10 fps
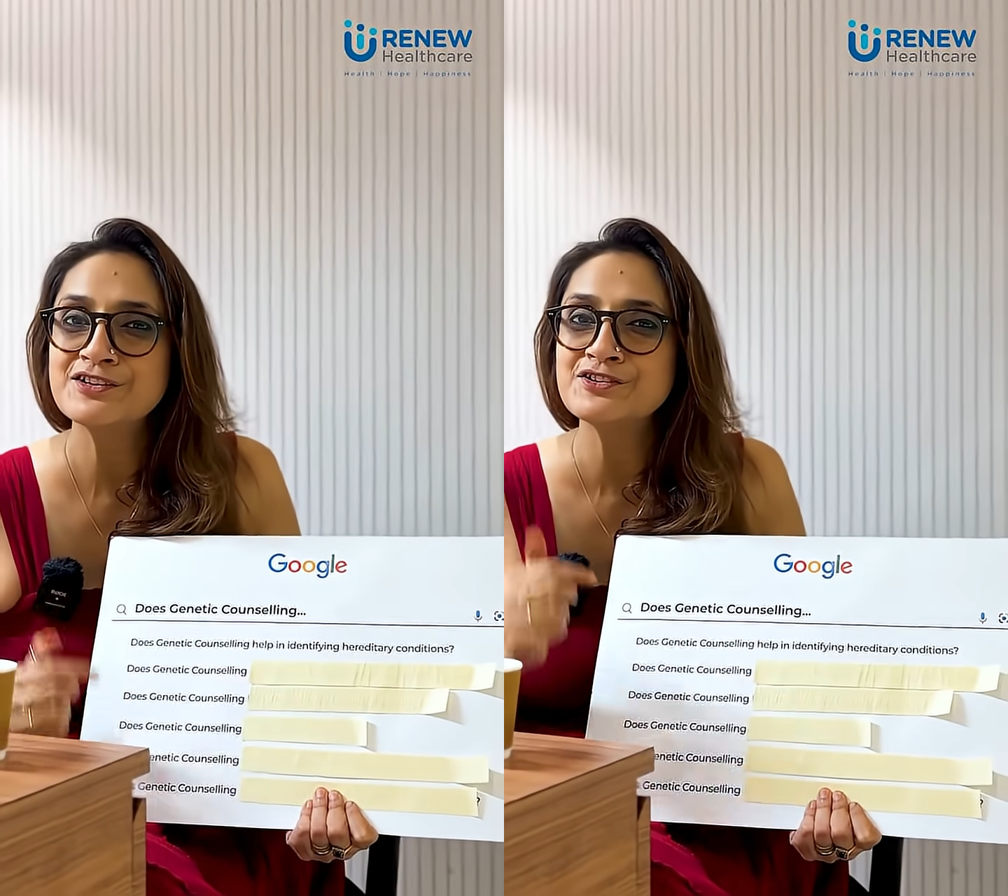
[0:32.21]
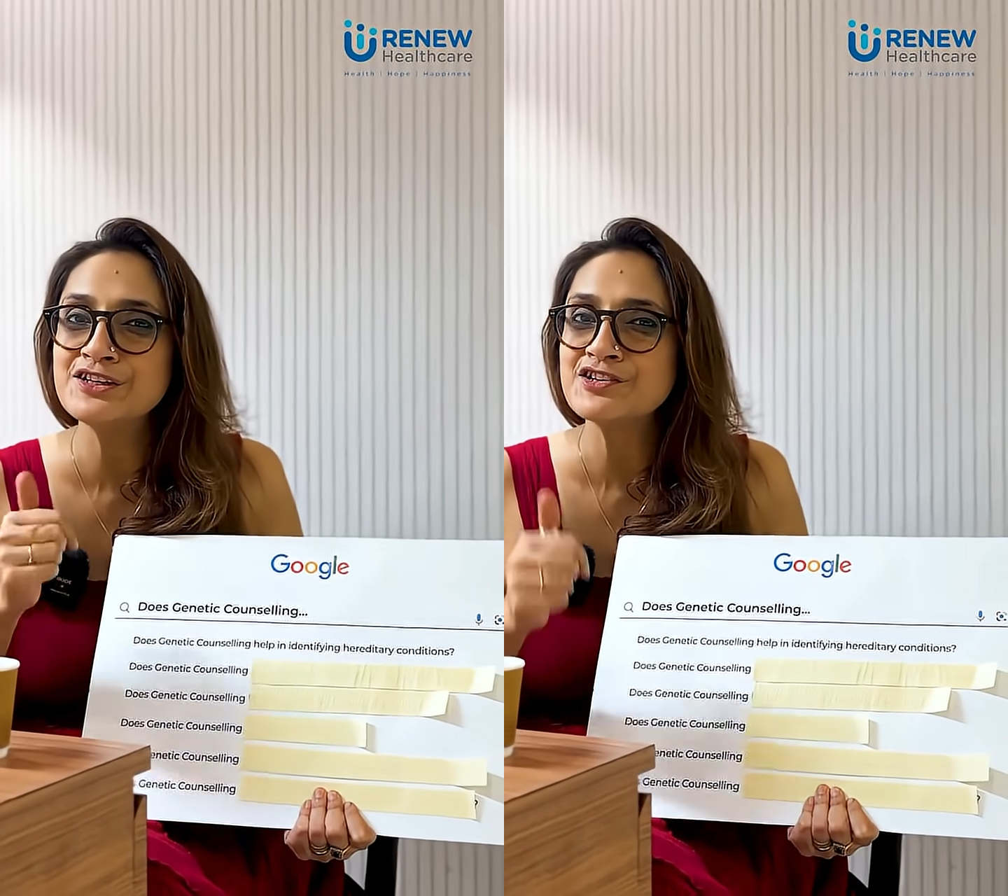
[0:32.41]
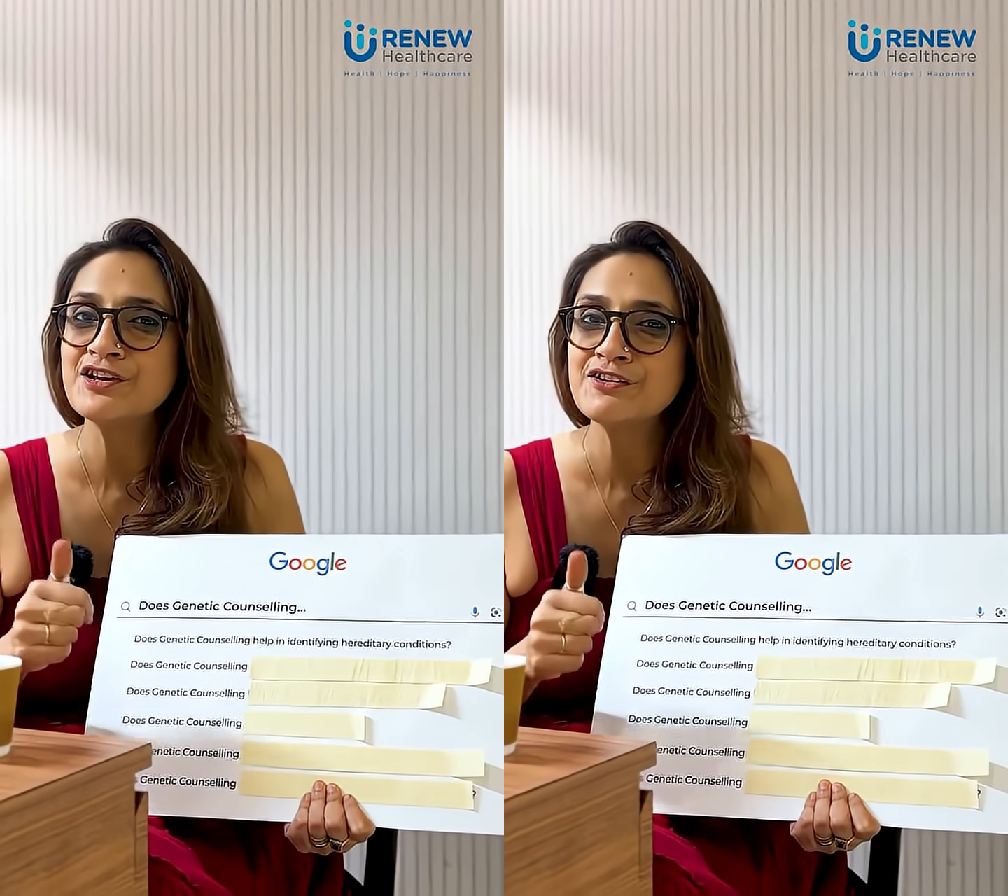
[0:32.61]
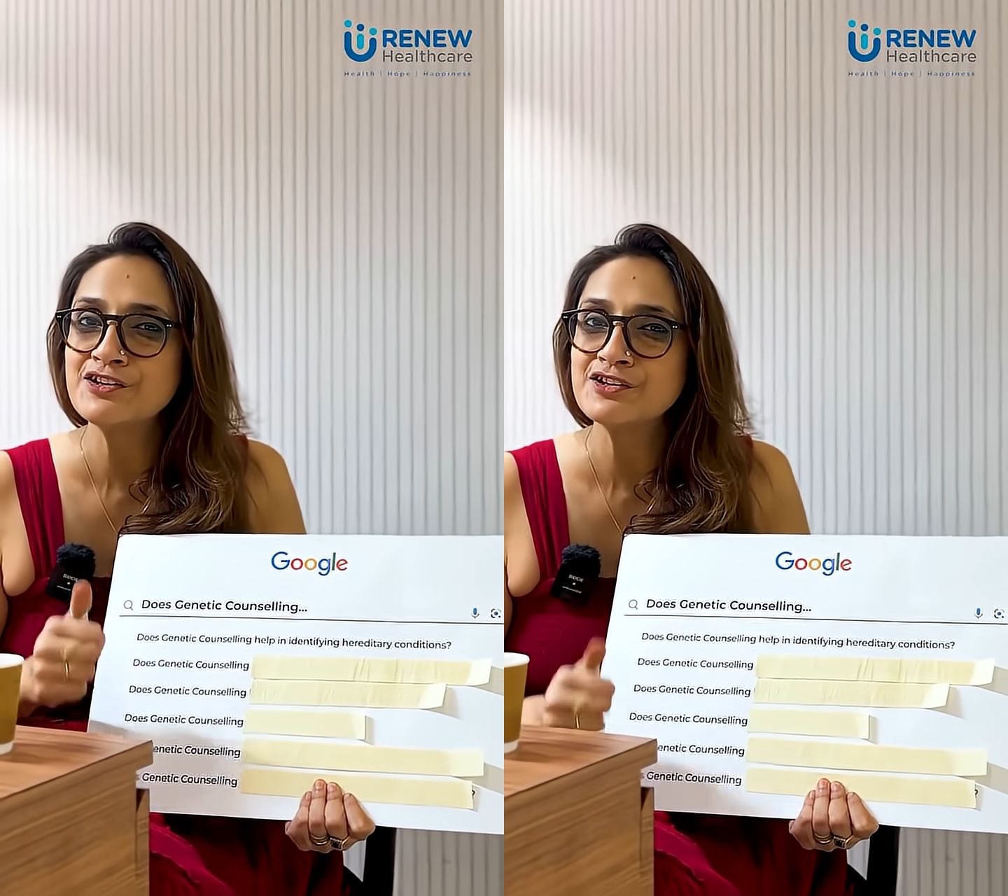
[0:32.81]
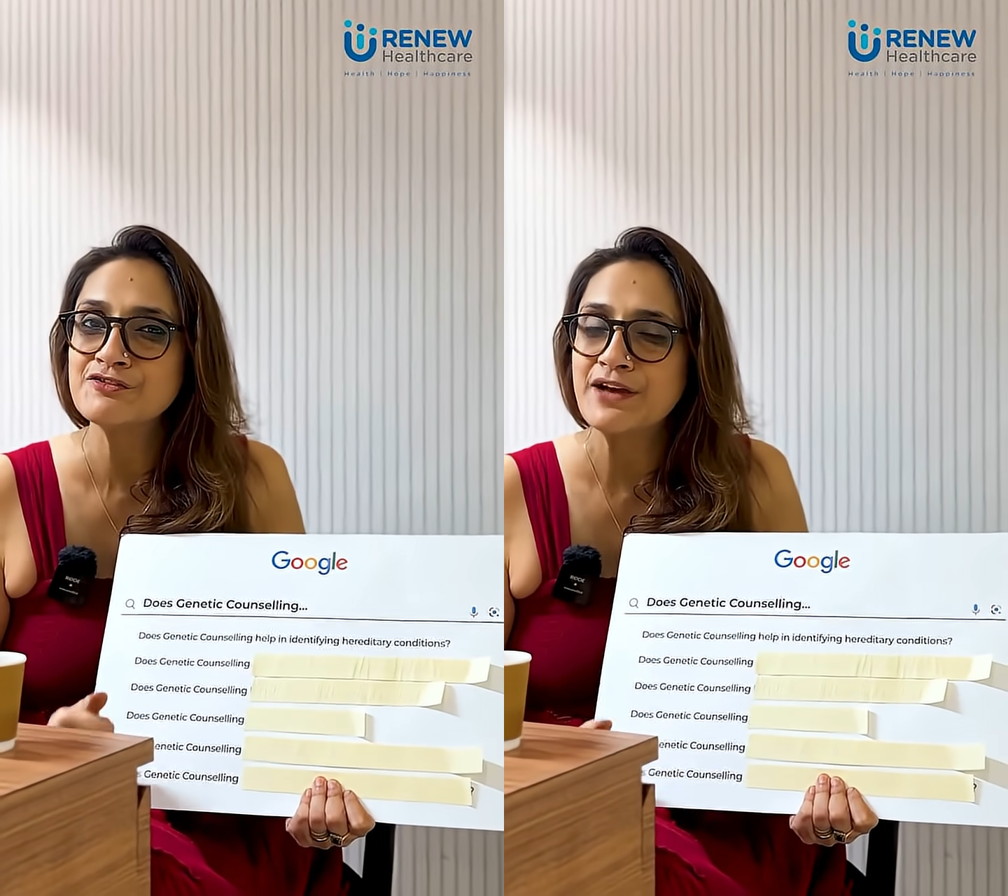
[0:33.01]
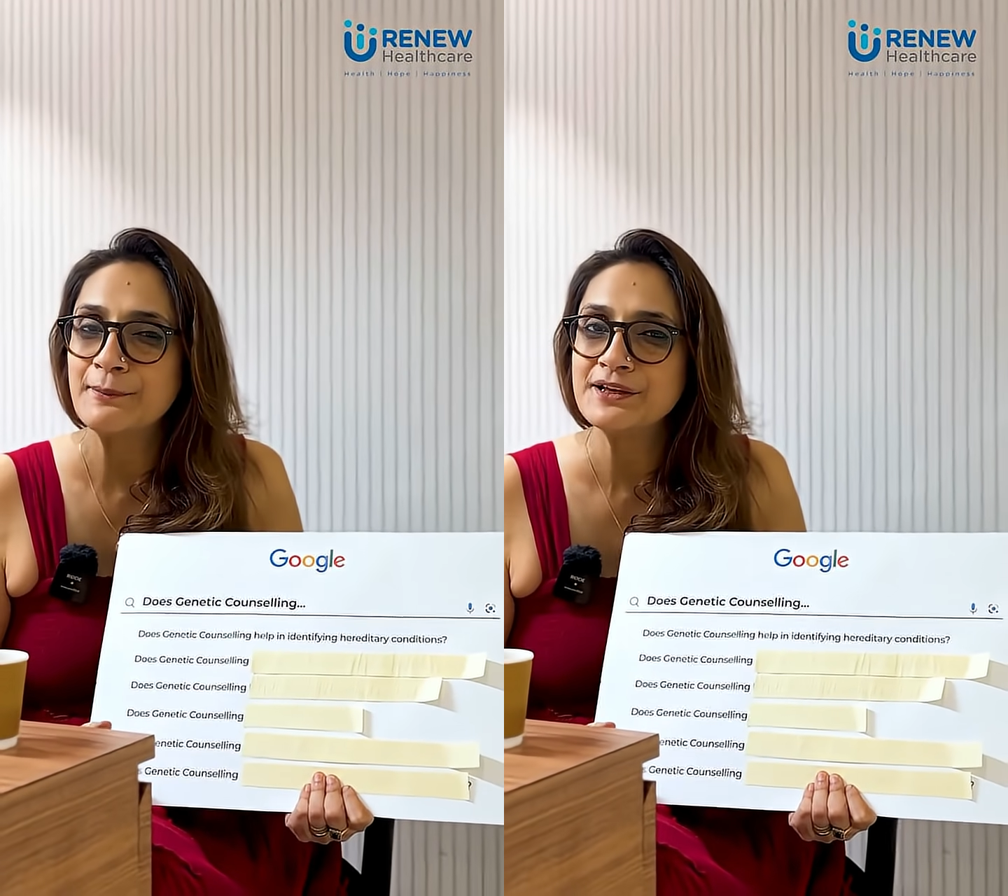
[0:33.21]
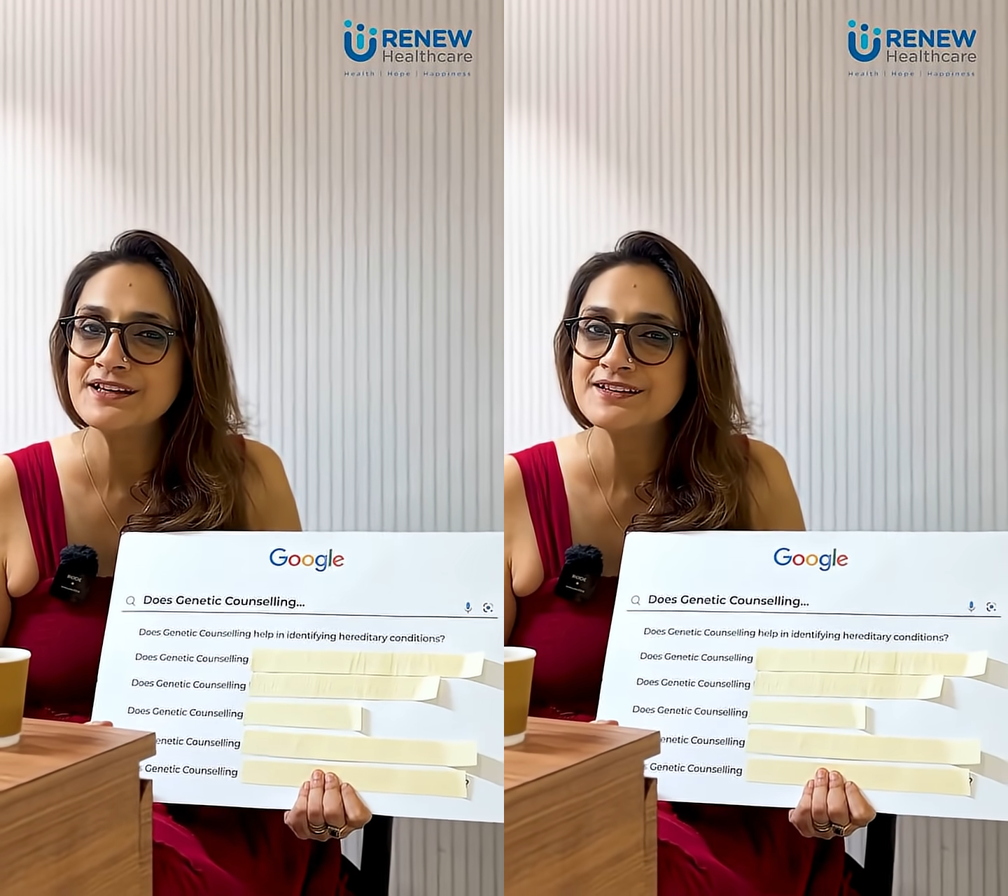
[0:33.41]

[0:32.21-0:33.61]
three-generation family